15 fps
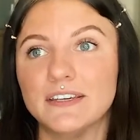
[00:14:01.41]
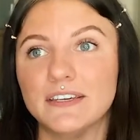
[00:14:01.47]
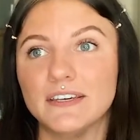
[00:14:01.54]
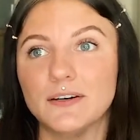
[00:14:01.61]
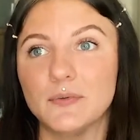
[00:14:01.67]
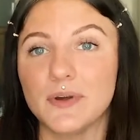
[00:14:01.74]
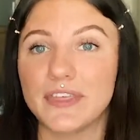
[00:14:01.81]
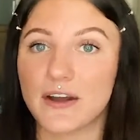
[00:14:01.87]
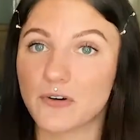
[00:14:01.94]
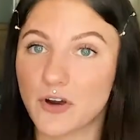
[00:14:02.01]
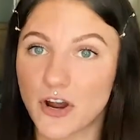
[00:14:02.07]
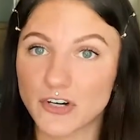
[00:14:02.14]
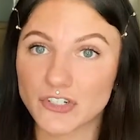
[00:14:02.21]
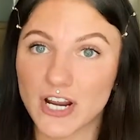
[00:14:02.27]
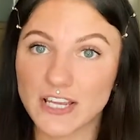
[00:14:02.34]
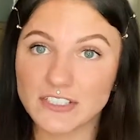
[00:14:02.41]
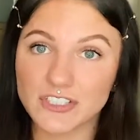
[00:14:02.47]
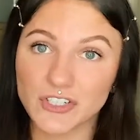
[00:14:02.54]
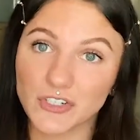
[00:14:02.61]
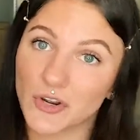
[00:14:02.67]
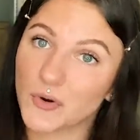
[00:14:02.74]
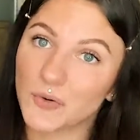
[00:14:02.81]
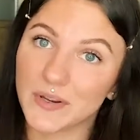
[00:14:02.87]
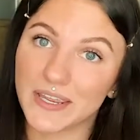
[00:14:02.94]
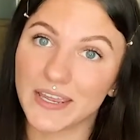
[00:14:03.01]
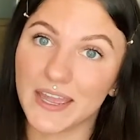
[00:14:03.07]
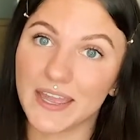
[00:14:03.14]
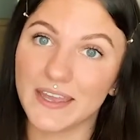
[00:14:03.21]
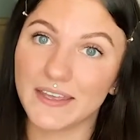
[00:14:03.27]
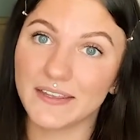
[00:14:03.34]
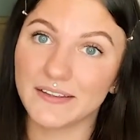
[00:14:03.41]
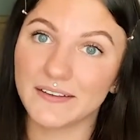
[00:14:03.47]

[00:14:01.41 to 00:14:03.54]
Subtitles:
without contrast, you don't get